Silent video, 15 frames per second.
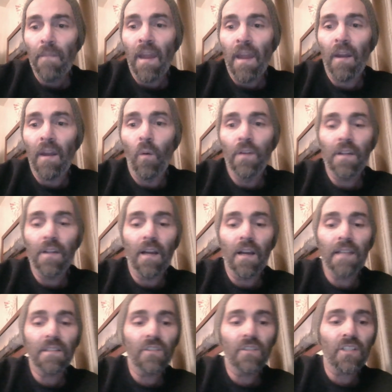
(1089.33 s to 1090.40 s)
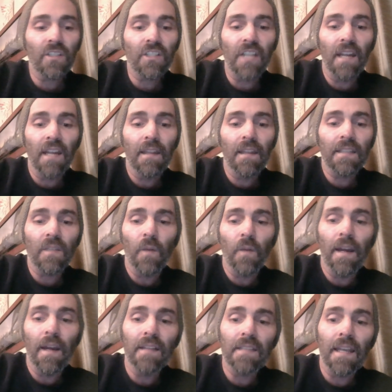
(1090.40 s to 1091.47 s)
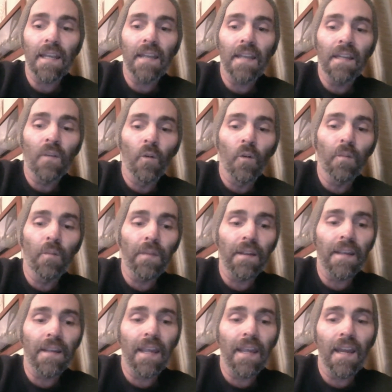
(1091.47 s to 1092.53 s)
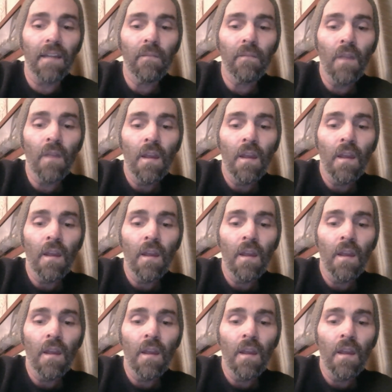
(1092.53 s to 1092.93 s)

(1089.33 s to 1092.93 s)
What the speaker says: And I want you guys to just share this around to any group that you can.